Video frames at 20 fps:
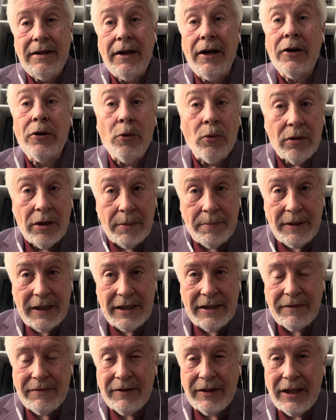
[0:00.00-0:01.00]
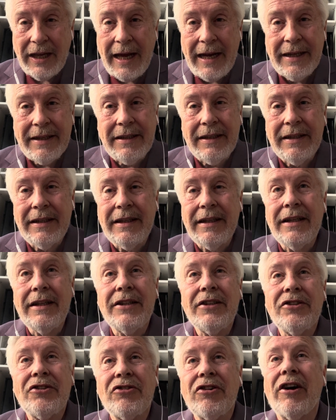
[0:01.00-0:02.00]
and all the better for that,
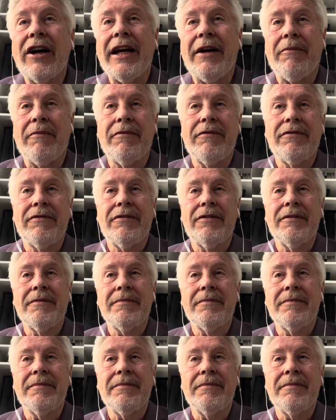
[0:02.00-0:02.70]
triumph.